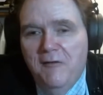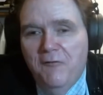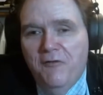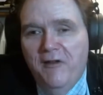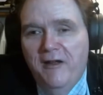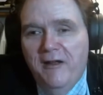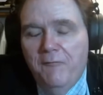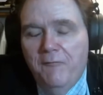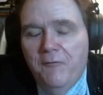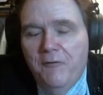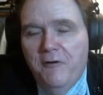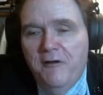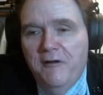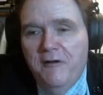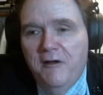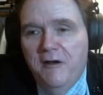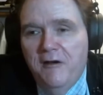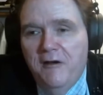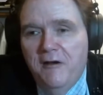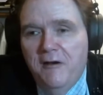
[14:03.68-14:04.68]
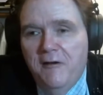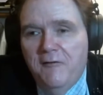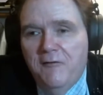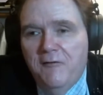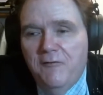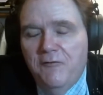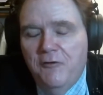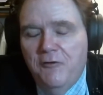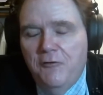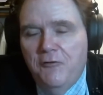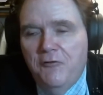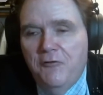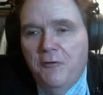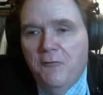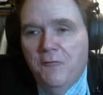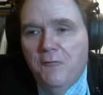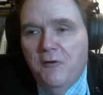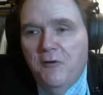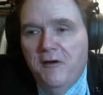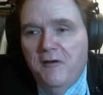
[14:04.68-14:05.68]
thankfully, due to
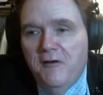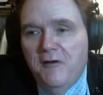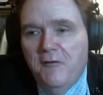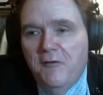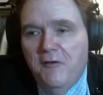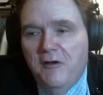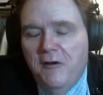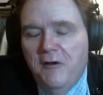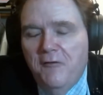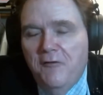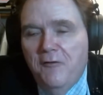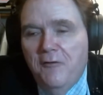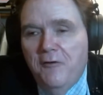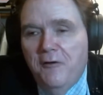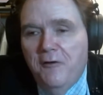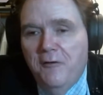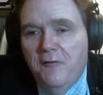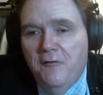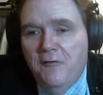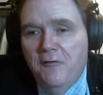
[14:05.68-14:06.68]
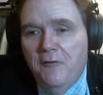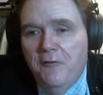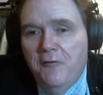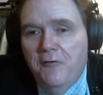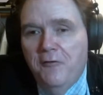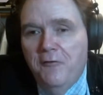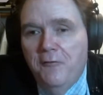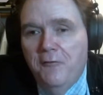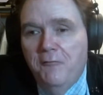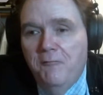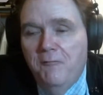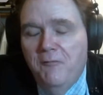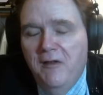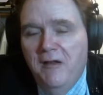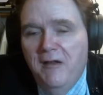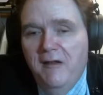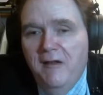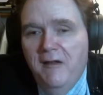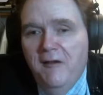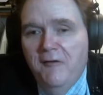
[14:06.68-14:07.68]
a friend, Azuka Zook, who
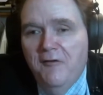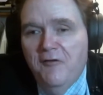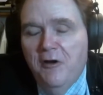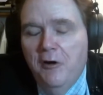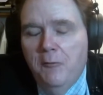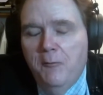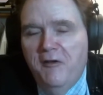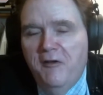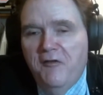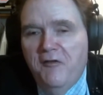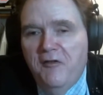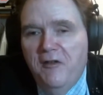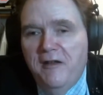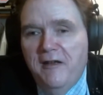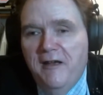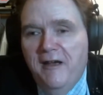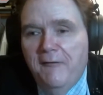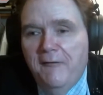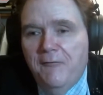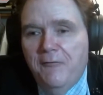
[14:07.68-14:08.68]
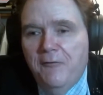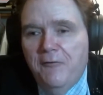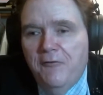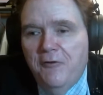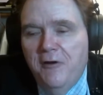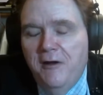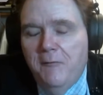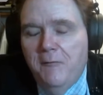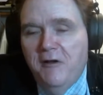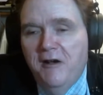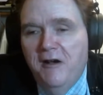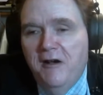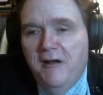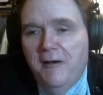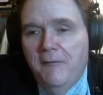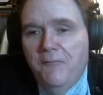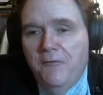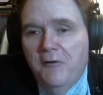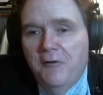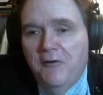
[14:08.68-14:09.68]
saw me sing after
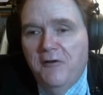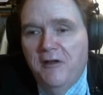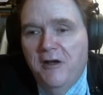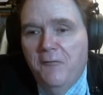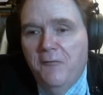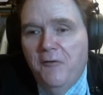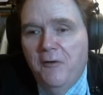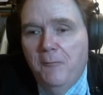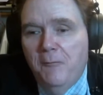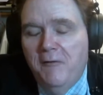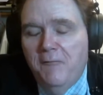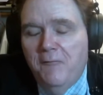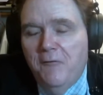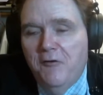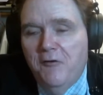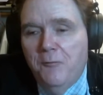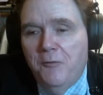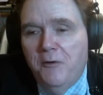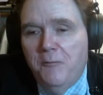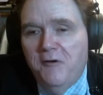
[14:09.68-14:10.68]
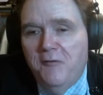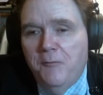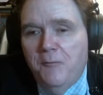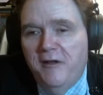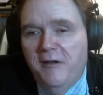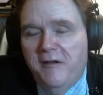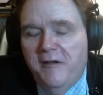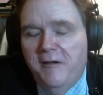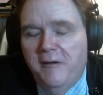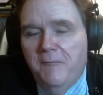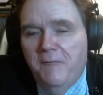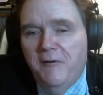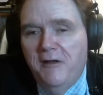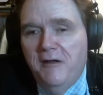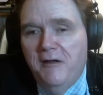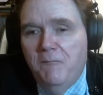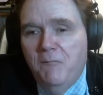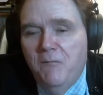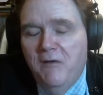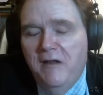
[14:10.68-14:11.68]
DreamCon in Philadelphia, my first public speaking
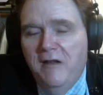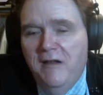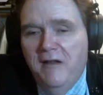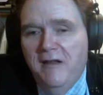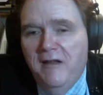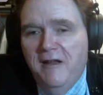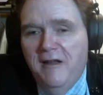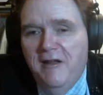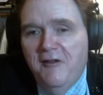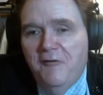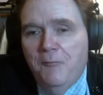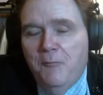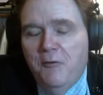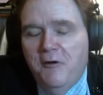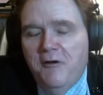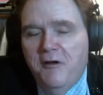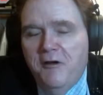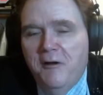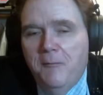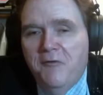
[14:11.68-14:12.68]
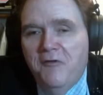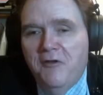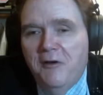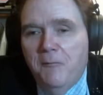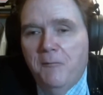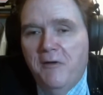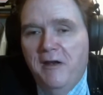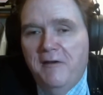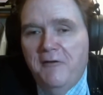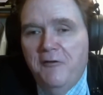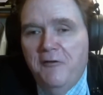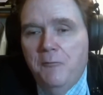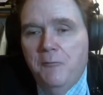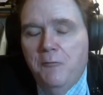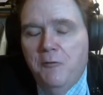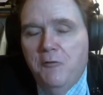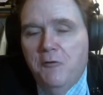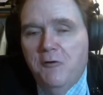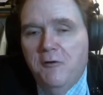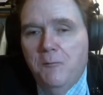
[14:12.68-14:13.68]
event, it's become something I do
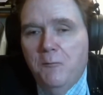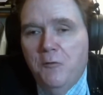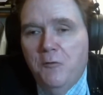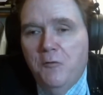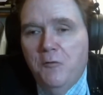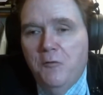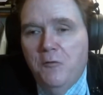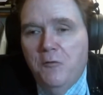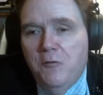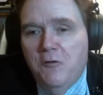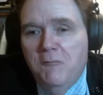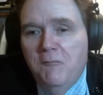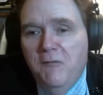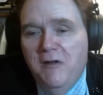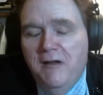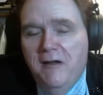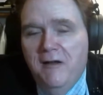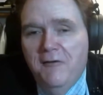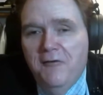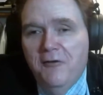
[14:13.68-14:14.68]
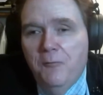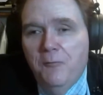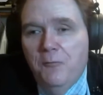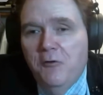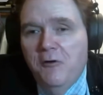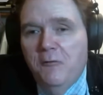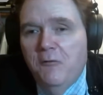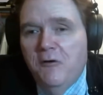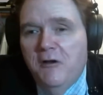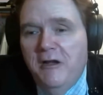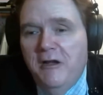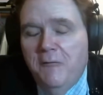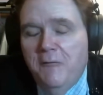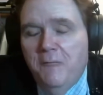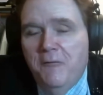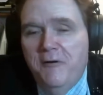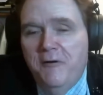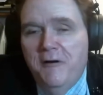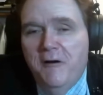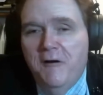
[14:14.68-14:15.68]
more and more, to the point where here
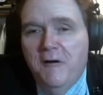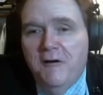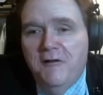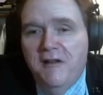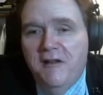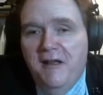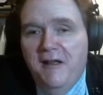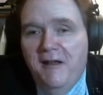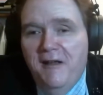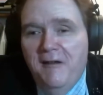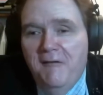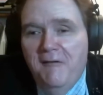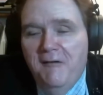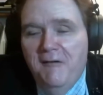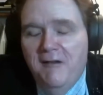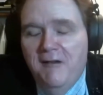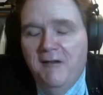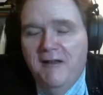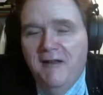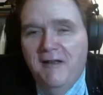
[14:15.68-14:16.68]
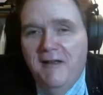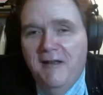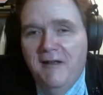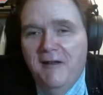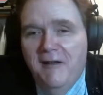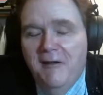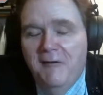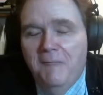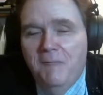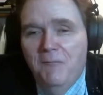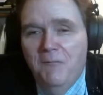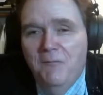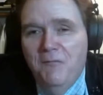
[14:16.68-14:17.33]
we are today. And,